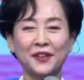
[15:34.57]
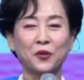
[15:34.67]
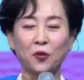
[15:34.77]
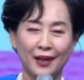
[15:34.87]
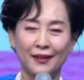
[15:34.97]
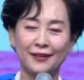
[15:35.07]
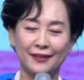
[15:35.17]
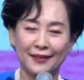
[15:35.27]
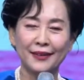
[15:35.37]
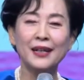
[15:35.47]
didn't know
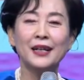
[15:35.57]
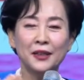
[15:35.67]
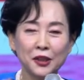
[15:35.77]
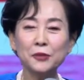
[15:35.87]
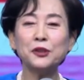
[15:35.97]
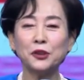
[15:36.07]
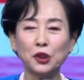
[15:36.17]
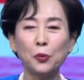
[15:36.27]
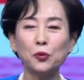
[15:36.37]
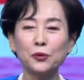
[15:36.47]
that Atomy is such
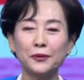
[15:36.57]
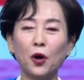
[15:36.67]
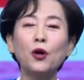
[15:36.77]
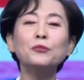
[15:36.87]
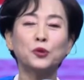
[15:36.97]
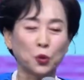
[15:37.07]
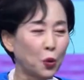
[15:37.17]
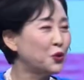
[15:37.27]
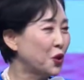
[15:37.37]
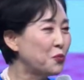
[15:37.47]
a great
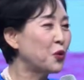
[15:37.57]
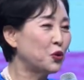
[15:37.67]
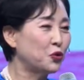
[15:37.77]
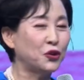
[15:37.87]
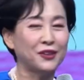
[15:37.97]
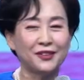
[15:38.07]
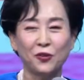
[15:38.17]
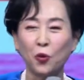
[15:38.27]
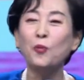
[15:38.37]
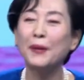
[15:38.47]
company. So thank you
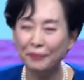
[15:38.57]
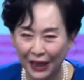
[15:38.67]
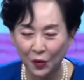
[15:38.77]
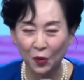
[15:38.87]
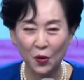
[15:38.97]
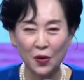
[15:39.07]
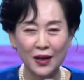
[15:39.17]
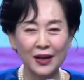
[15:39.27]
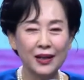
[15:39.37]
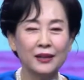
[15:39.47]
for the great
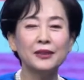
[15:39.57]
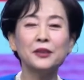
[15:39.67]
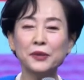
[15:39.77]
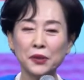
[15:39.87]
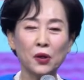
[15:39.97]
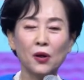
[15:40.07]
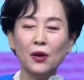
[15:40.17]
information.